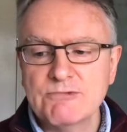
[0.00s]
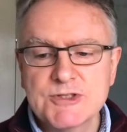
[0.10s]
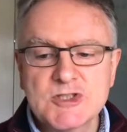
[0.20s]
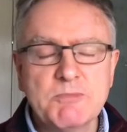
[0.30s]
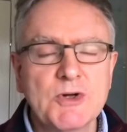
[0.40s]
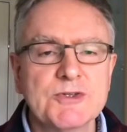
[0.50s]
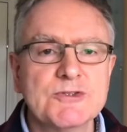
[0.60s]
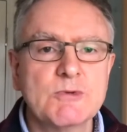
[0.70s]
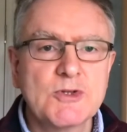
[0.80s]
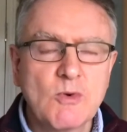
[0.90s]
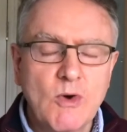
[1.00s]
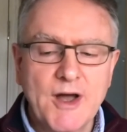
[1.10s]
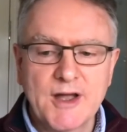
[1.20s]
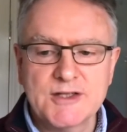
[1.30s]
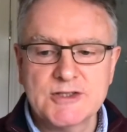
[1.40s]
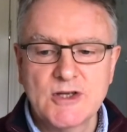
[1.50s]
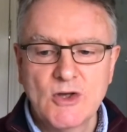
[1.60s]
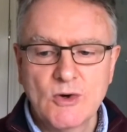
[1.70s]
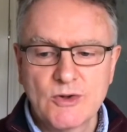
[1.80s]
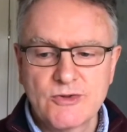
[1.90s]
and responds with quiet
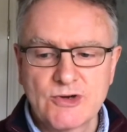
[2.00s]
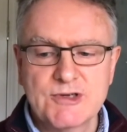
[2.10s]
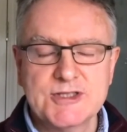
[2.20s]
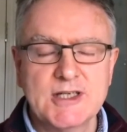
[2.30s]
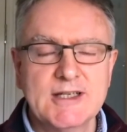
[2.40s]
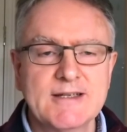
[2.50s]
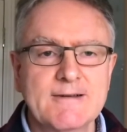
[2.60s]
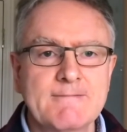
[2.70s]
authority.